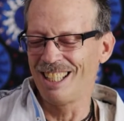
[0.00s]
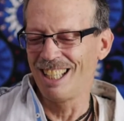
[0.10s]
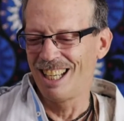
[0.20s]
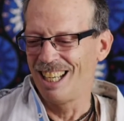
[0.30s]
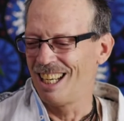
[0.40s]

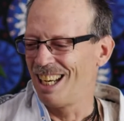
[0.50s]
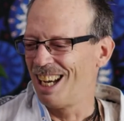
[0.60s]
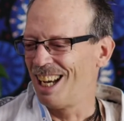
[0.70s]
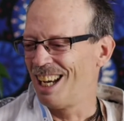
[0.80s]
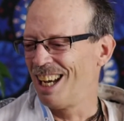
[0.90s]
I
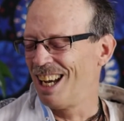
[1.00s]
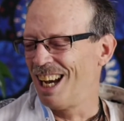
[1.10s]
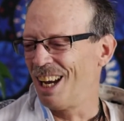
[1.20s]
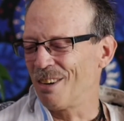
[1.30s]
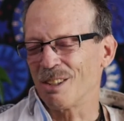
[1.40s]

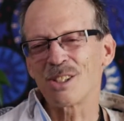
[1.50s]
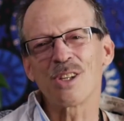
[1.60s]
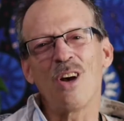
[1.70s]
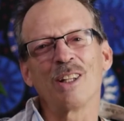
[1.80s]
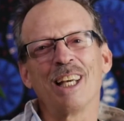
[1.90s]
wrote a
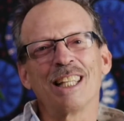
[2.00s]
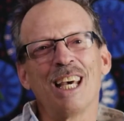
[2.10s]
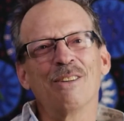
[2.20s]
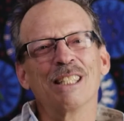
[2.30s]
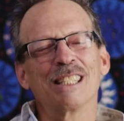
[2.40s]
song like
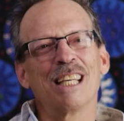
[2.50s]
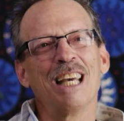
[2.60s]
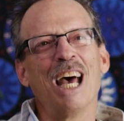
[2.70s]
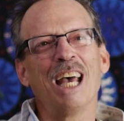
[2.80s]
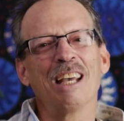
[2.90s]
that once.
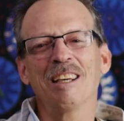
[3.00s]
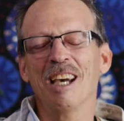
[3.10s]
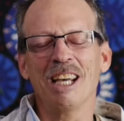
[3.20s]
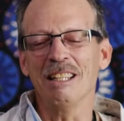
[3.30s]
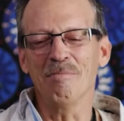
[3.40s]

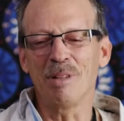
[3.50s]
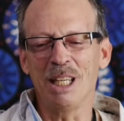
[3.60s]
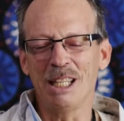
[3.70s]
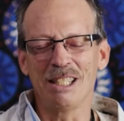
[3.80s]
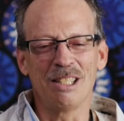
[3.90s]
I didn't
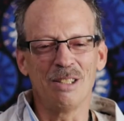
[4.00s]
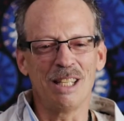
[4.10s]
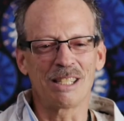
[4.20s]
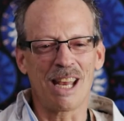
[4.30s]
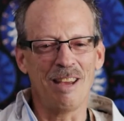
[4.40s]
plan to do
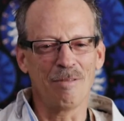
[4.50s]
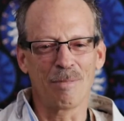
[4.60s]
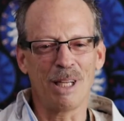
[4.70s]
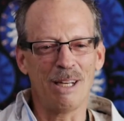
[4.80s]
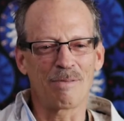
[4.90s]
this. I
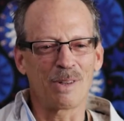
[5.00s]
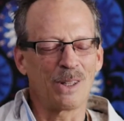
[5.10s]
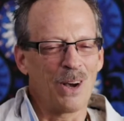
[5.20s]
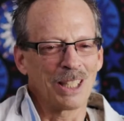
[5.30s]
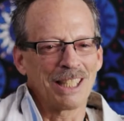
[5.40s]
haven't played it for a
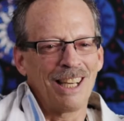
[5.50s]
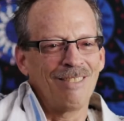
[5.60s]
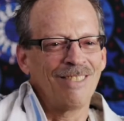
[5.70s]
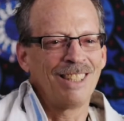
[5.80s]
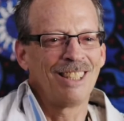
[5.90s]
long time.
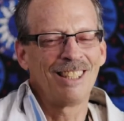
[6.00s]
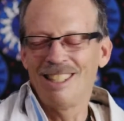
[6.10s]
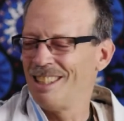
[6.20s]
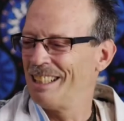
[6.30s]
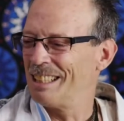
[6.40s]

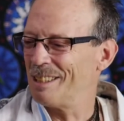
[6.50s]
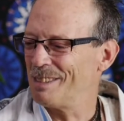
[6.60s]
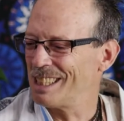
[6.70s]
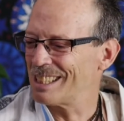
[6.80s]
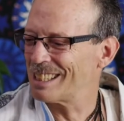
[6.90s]
Let
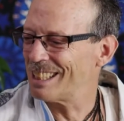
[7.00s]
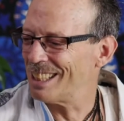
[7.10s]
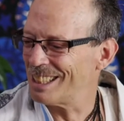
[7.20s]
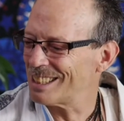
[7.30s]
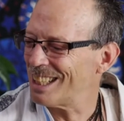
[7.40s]
me just
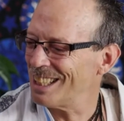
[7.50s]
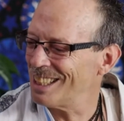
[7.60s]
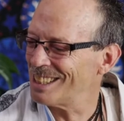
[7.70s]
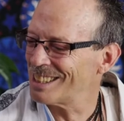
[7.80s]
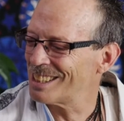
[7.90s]
try
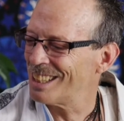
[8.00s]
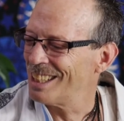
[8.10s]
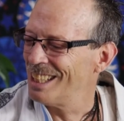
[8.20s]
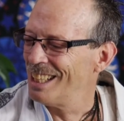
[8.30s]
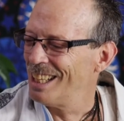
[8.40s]
this.
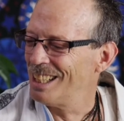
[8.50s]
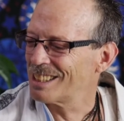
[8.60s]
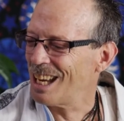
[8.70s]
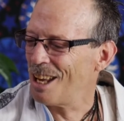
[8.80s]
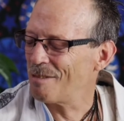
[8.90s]

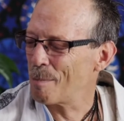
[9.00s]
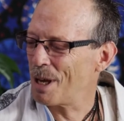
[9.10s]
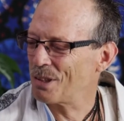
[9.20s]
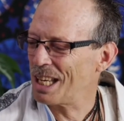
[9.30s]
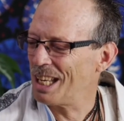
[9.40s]
It's kind of
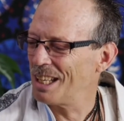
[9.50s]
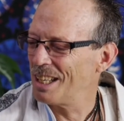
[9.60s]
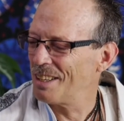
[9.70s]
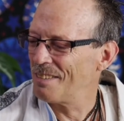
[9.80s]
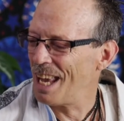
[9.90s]
about that
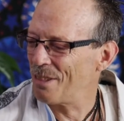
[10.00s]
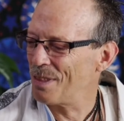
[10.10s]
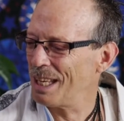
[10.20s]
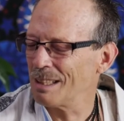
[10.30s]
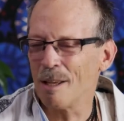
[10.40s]

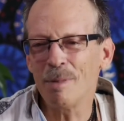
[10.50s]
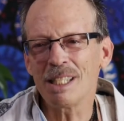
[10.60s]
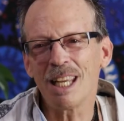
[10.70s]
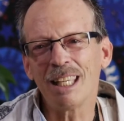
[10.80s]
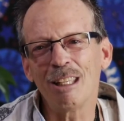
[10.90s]
thing. Let me
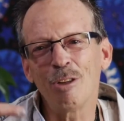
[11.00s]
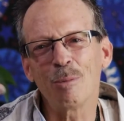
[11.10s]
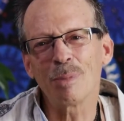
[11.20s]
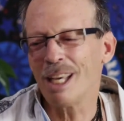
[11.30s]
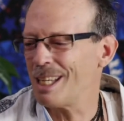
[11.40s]
take you to
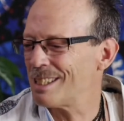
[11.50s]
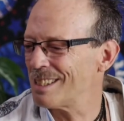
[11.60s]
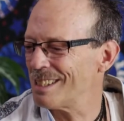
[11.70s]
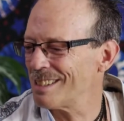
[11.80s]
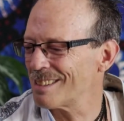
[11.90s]
a
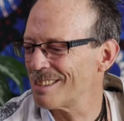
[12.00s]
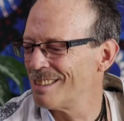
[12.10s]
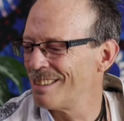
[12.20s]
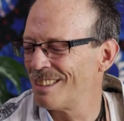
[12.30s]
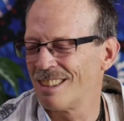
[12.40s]
place. Just
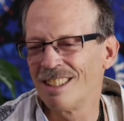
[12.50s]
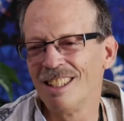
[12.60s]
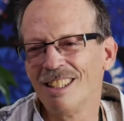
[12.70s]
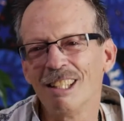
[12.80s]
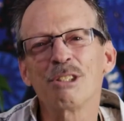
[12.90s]

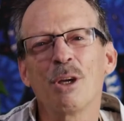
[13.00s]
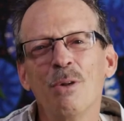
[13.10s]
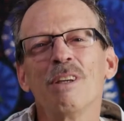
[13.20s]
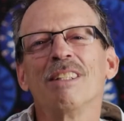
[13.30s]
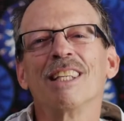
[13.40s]
let's
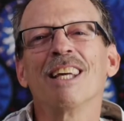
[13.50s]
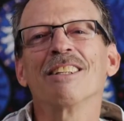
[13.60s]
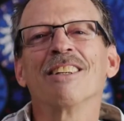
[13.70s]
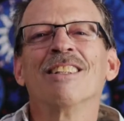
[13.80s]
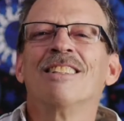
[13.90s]
go there together.